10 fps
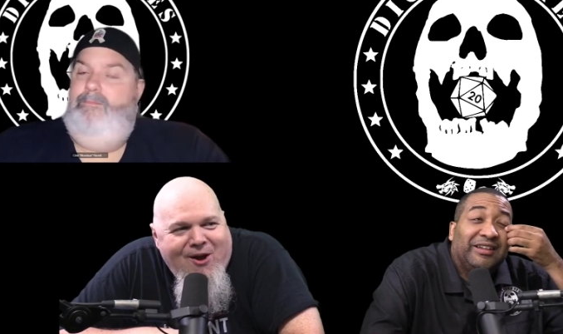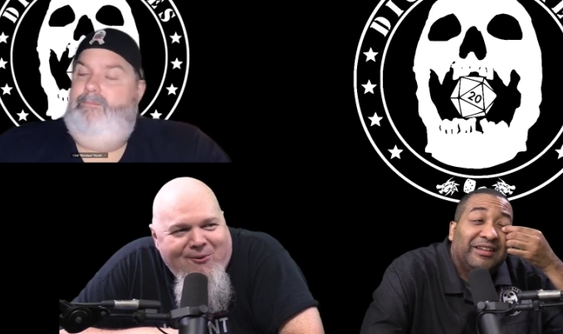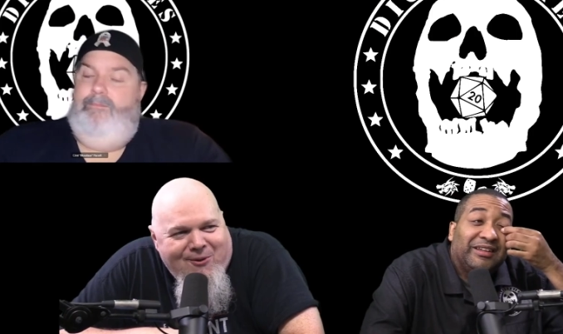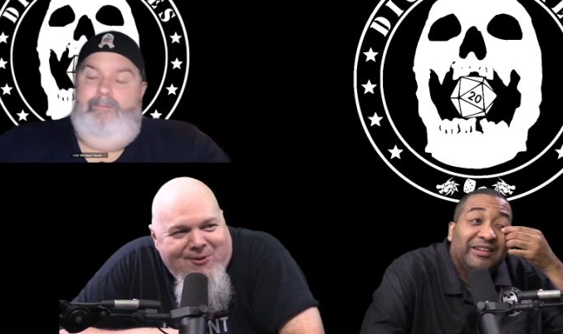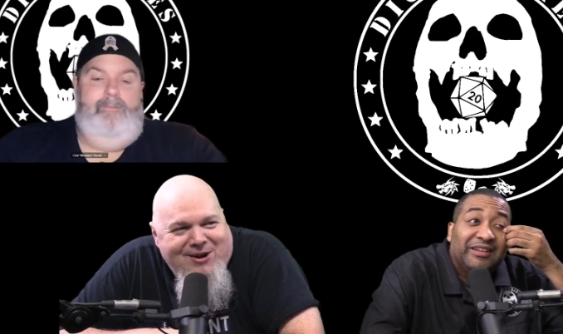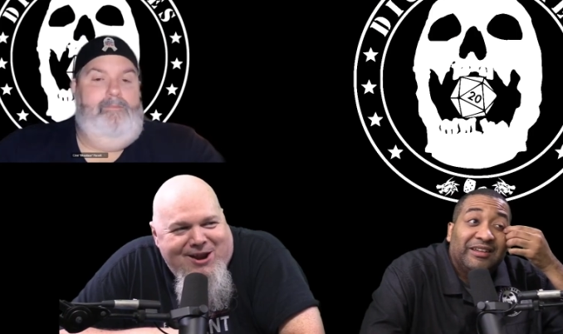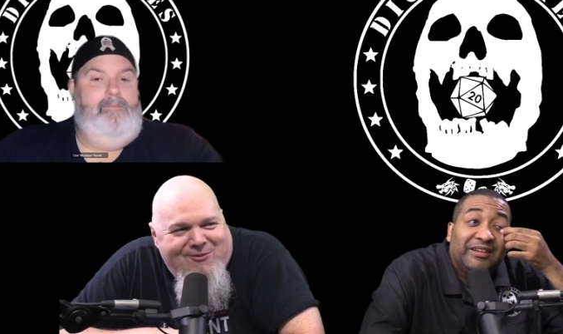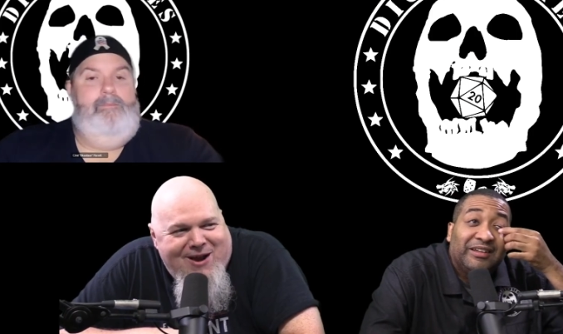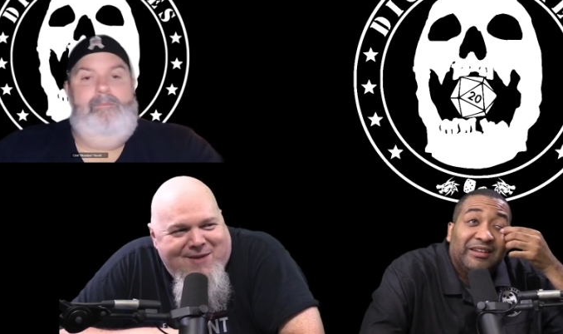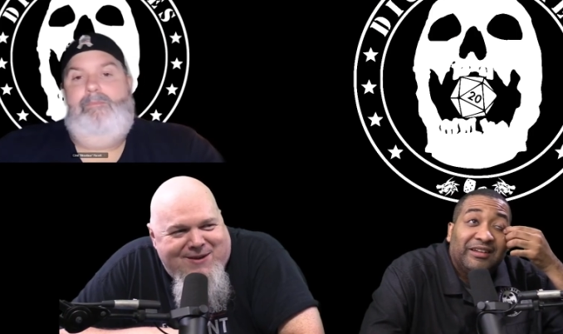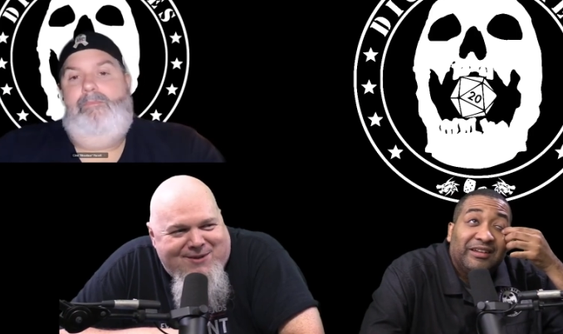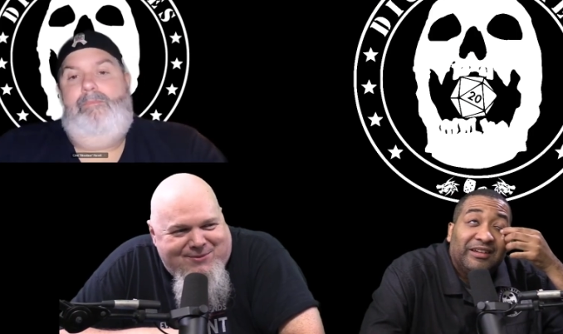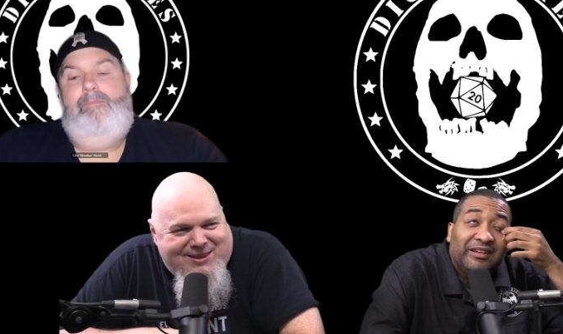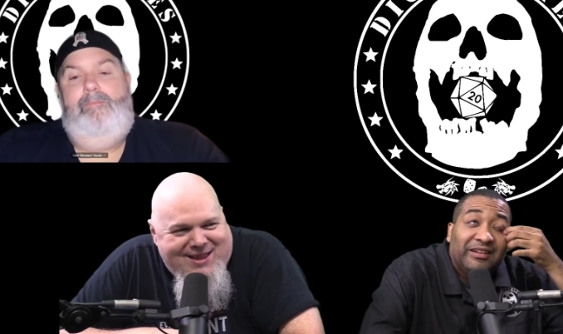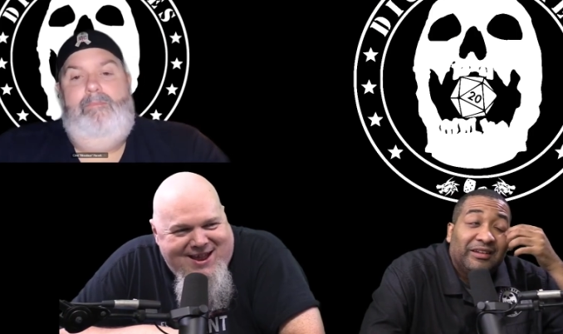Speaker 1: Well, we're gonna wrap it up with
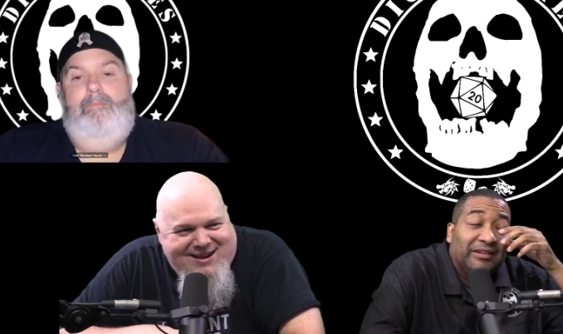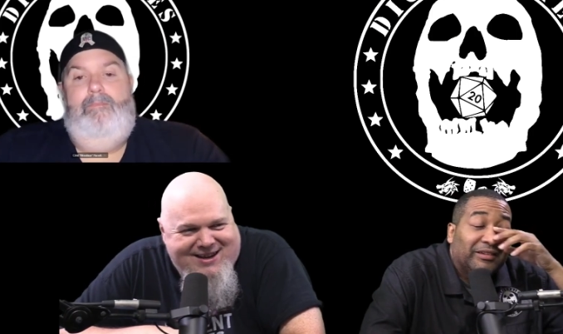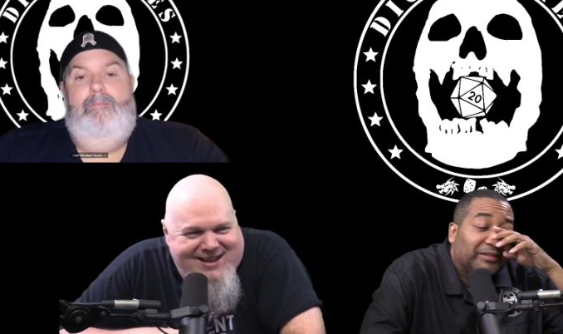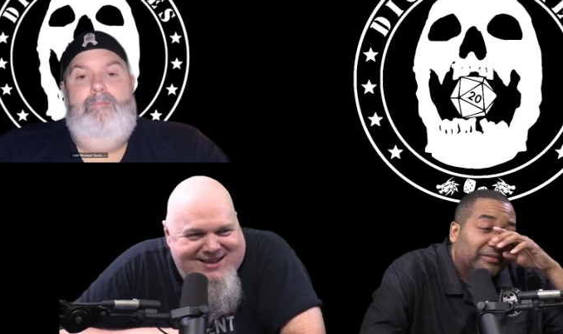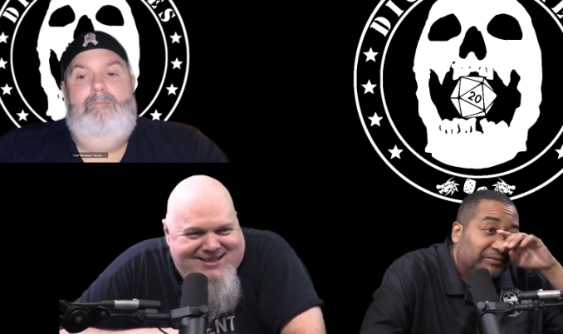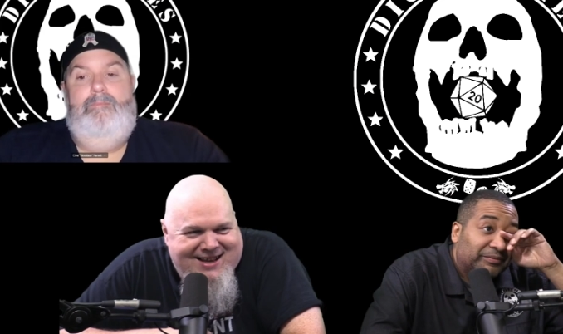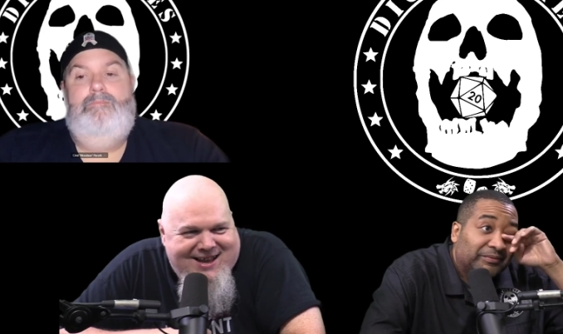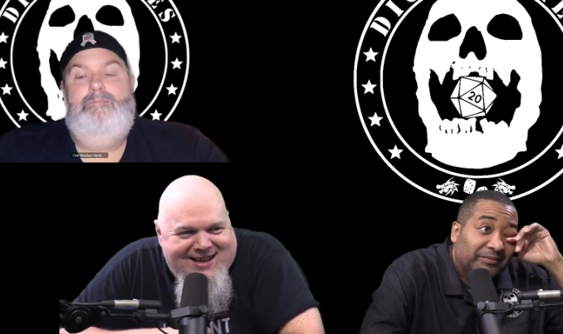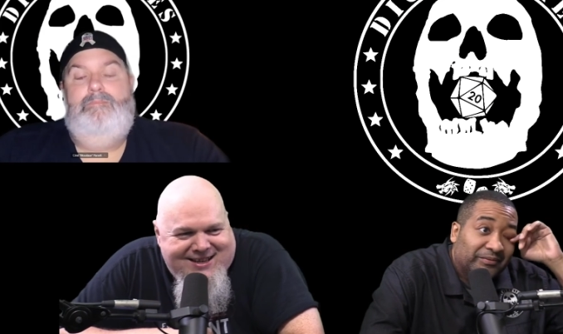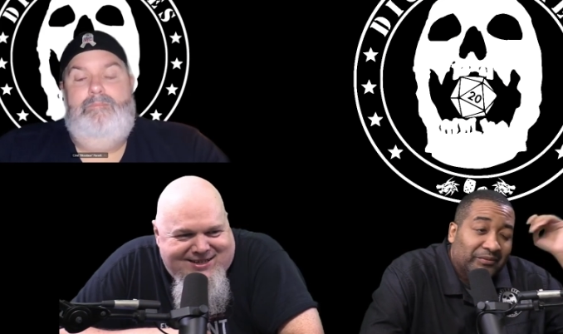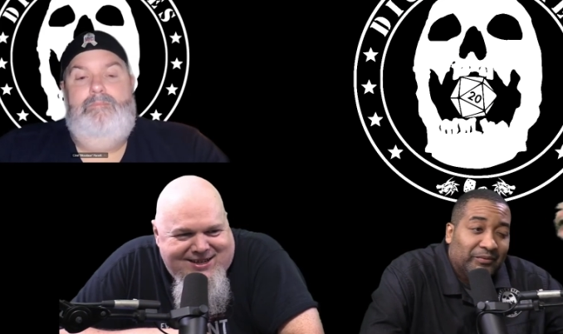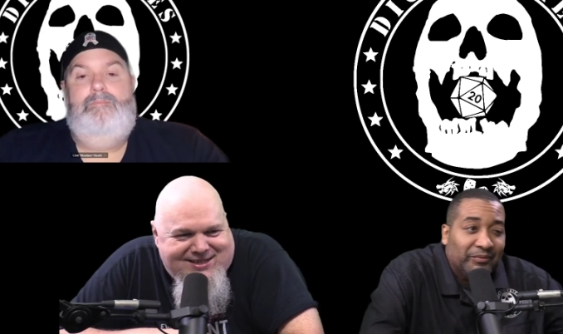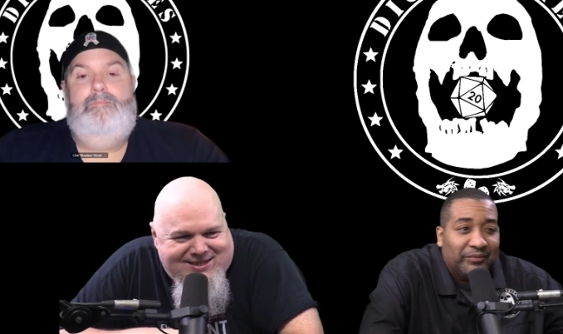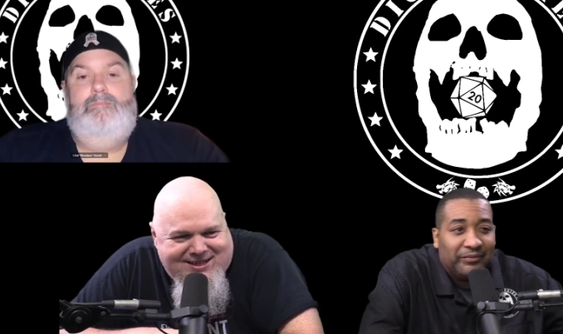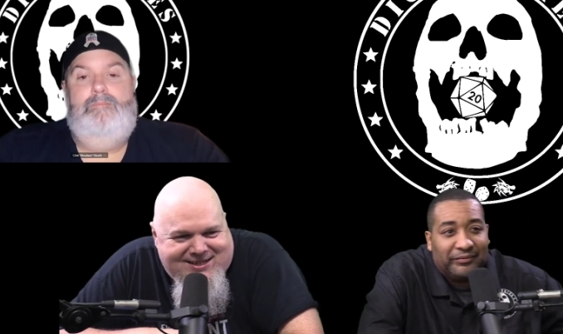that because uh, it's it's
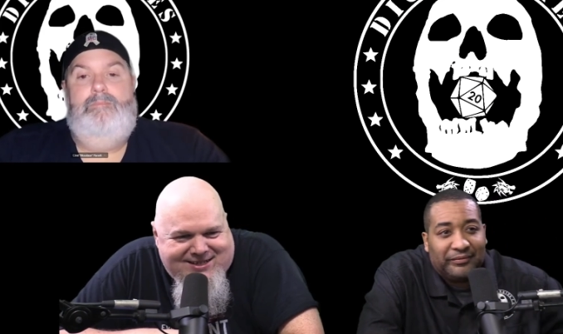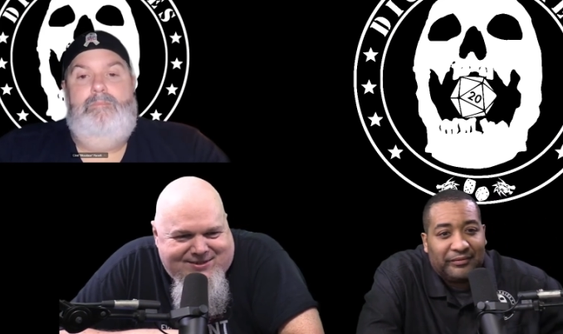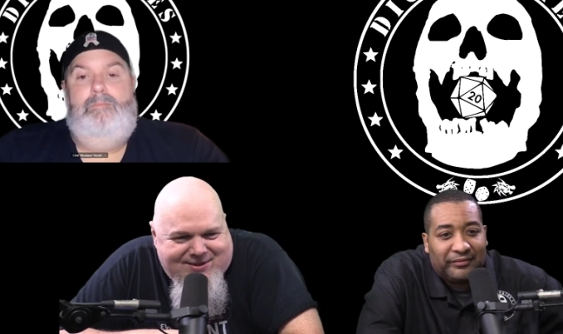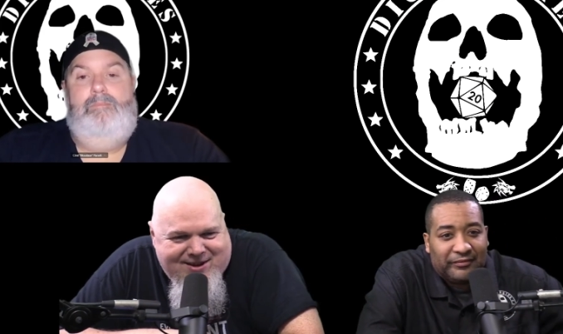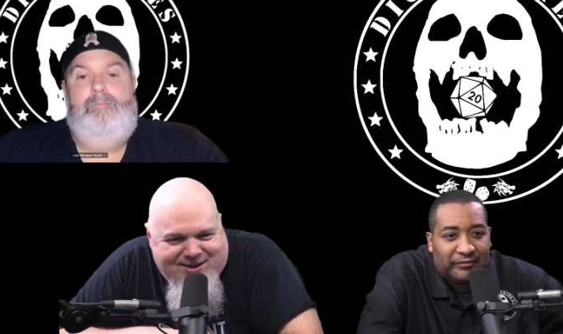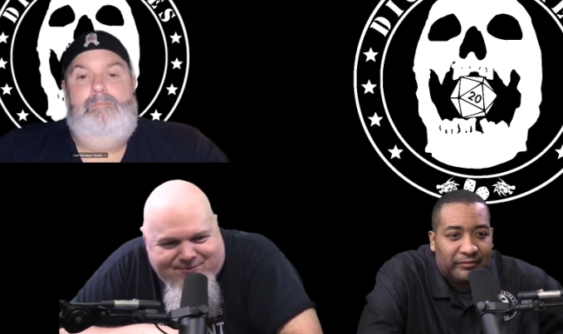it's uh,